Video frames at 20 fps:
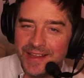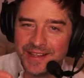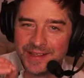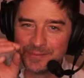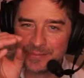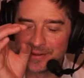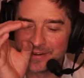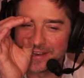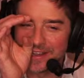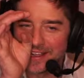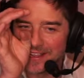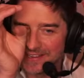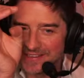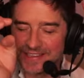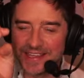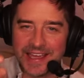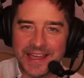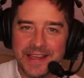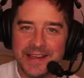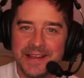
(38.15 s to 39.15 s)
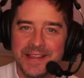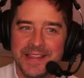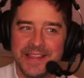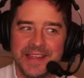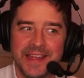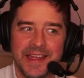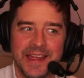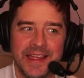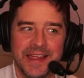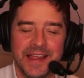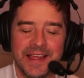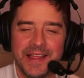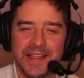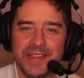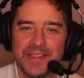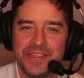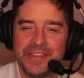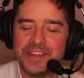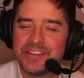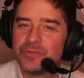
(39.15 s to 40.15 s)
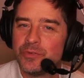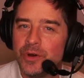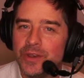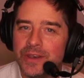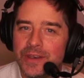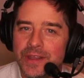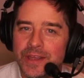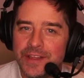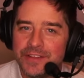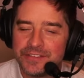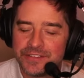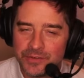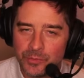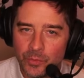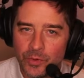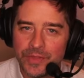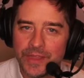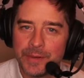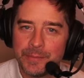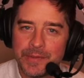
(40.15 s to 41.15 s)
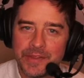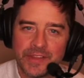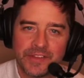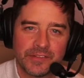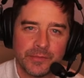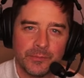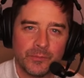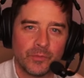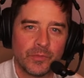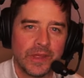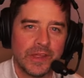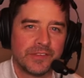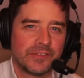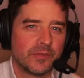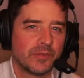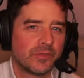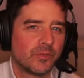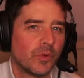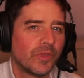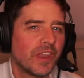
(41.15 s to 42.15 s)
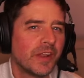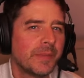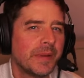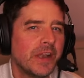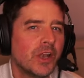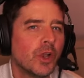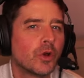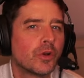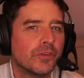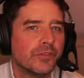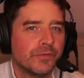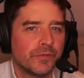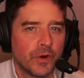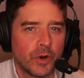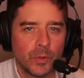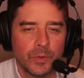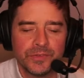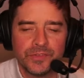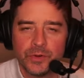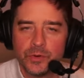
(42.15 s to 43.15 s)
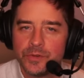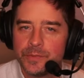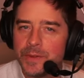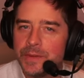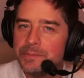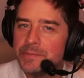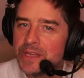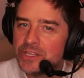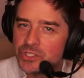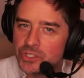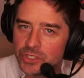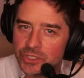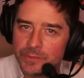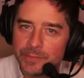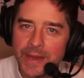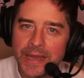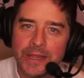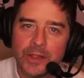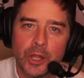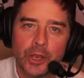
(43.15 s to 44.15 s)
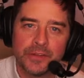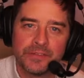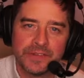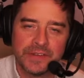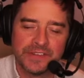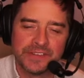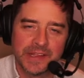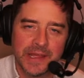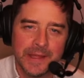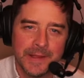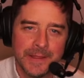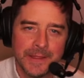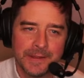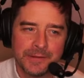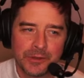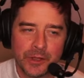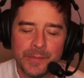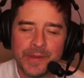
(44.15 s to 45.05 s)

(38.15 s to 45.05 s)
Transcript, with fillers: But this one is someone that it's one that I've been looking forward to. It's been mentioned by a lot of you, so I'm